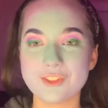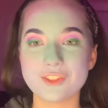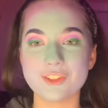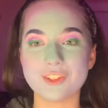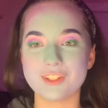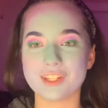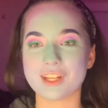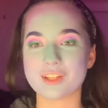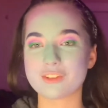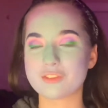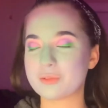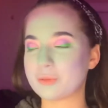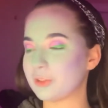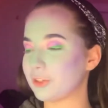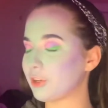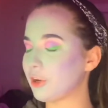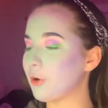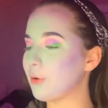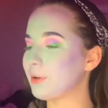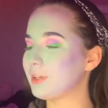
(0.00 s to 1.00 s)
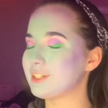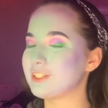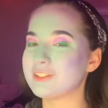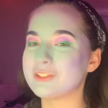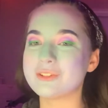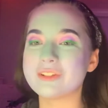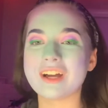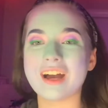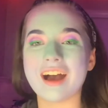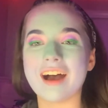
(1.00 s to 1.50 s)
next we're going to
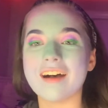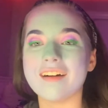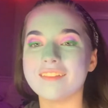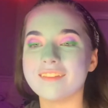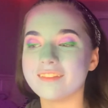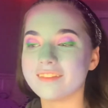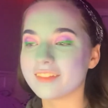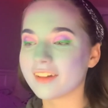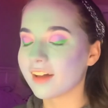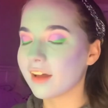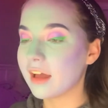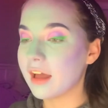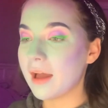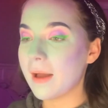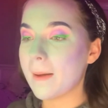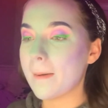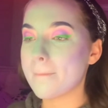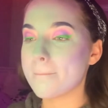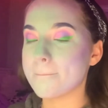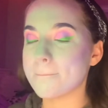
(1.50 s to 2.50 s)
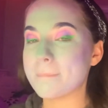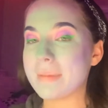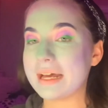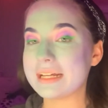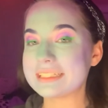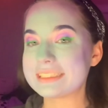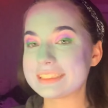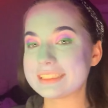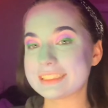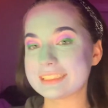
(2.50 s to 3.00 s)
have
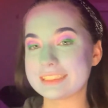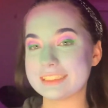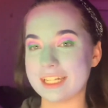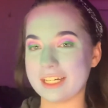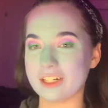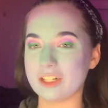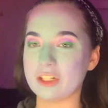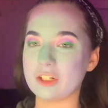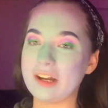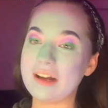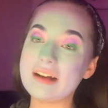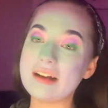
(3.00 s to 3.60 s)
mascara.